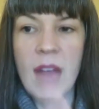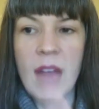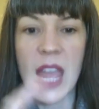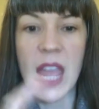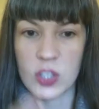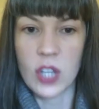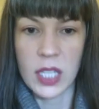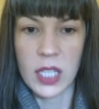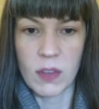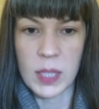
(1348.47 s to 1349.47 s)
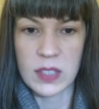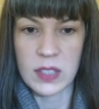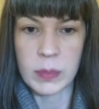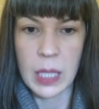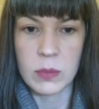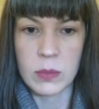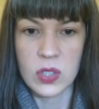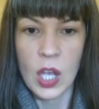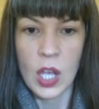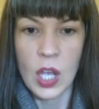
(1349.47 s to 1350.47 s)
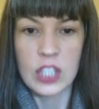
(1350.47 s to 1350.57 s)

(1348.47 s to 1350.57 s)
and then it would start giving me symptoms.